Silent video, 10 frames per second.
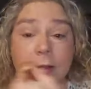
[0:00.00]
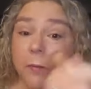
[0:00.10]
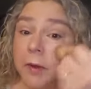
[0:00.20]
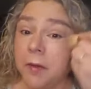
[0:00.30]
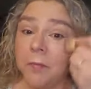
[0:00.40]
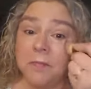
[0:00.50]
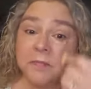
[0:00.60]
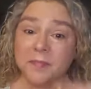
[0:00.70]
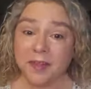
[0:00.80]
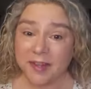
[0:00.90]
There we go.
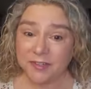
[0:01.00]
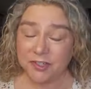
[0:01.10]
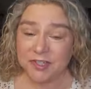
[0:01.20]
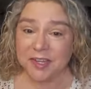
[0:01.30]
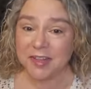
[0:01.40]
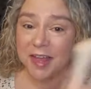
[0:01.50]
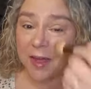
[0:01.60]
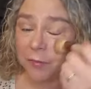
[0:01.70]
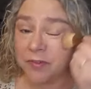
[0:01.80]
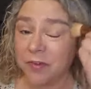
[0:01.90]
And just like
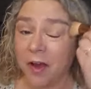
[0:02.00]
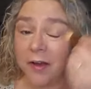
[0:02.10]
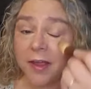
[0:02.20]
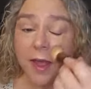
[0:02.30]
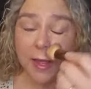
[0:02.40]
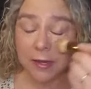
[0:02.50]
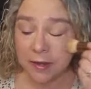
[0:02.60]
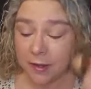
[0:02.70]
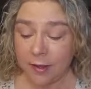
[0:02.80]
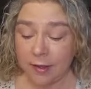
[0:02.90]
that, we've gone
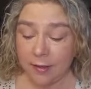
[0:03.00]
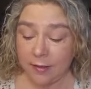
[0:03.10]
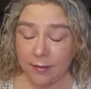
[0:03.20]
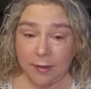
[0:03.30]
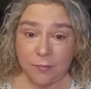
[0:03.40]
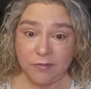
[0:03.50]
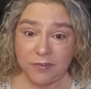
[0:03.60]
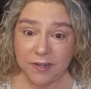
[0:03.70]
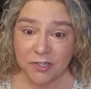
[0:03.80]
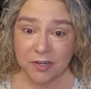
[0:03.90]
ahead and we
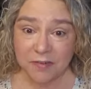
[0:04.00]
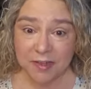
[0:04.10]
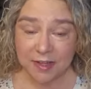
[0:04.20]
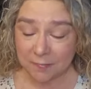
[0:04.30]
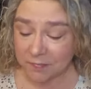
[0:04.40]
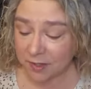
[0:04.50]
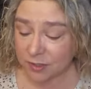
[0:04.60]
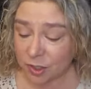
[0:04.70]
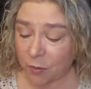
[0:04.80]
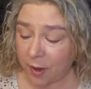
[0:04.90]
finished everything.
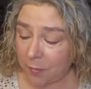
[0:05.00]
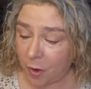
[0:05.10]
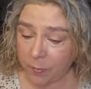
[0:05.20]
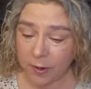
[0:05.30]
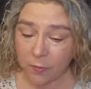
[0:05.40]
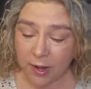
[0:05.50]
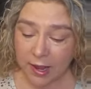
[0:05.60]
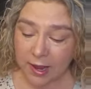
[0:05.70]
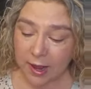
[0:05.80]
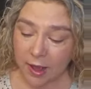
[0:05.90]
So I'm hoping when
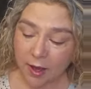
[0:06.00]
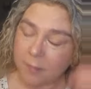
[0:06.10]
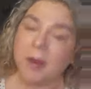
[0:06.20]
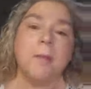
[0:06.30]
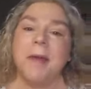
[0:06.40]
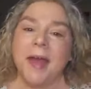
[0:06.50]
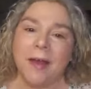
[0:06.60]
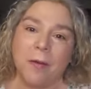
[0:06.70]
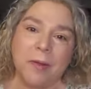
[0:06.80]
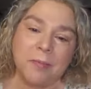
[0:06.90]
I come
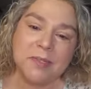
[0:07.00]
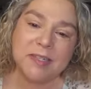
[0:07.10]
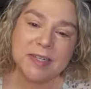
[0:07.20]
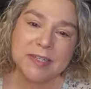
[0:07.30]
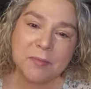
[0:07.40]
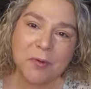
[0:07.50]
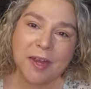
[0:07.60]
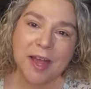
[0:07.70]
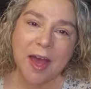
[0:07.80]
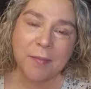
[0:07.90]
back, I'll be able to see some
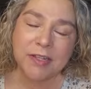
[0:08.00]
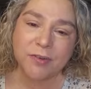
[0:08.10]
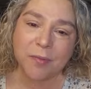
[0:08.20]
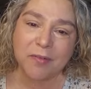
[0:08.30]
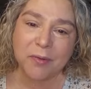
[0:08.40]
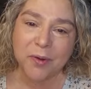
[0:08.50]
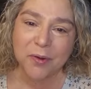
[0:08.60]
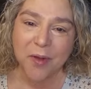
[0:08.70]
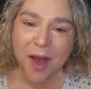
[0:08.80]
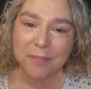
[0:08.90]
great comments from everyone
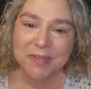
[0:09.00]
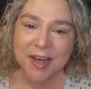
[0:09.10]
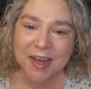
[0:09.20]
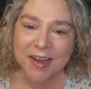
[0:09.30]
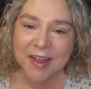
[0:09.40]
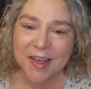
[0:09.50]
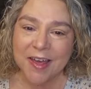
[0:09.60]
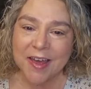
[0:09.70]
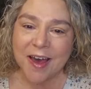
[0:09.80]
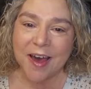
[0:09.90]
who hopped on.
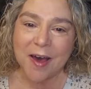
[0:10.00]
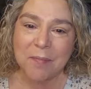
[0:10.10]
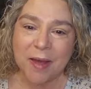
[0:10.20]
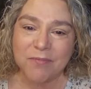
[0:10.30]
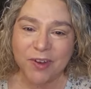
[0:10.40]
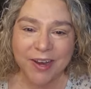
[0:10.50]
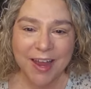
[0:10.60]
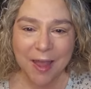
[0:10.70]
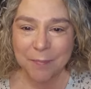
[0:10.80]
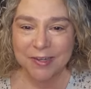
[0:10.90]
I'm very
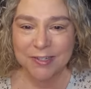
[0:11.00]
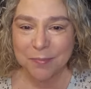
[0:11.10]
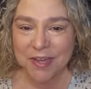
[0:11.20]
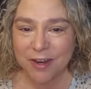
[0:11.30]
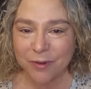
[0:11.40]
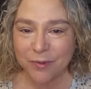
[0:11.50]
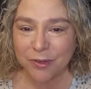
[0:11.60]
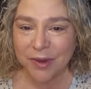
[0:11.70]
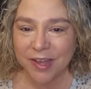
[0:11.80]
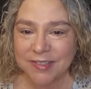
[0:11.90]
happy to be here with
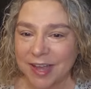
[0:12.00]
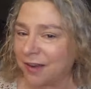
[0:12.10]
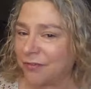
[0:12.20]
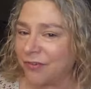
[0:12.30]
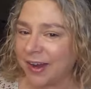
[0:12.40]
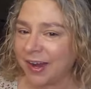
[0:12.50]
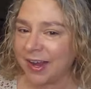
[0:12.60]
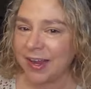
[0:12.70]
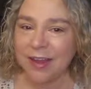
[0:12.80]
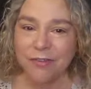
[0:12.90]
you guys on a
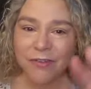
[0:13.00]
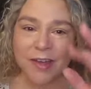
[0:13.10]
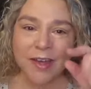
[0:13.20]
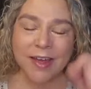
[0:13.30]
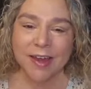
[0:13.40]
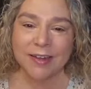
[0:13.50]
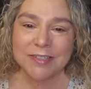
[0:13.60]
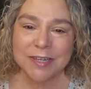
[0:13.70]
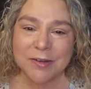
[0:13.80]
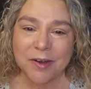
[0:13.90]
Friday Eve, and I'll
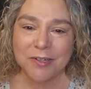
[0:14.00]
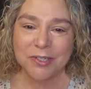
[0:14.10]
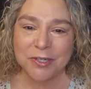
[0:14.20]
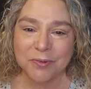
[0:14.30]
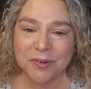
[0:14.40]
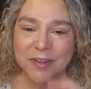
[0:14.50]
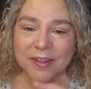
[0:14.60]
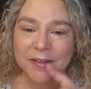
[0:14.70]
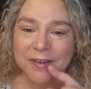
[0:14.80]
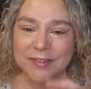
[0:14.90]
see you all soon.
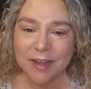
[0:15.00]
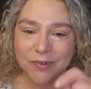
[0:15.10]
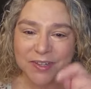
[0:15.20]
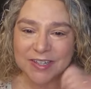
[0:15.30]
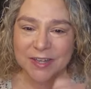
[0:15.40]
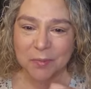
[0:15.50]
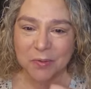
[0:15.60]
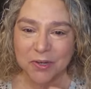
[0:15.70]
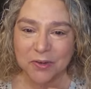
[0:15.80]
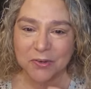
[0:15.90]
Definitely tell me
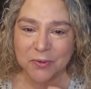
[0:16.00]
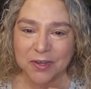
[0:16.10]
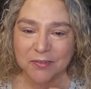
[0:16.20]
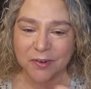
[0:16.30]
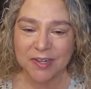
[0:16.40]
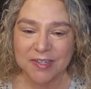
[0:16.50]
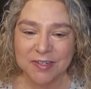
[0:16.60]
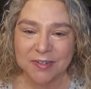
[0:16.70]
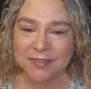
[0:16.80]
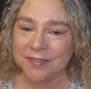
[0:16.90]
what you're doing for
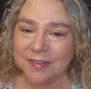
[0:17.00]
Easter.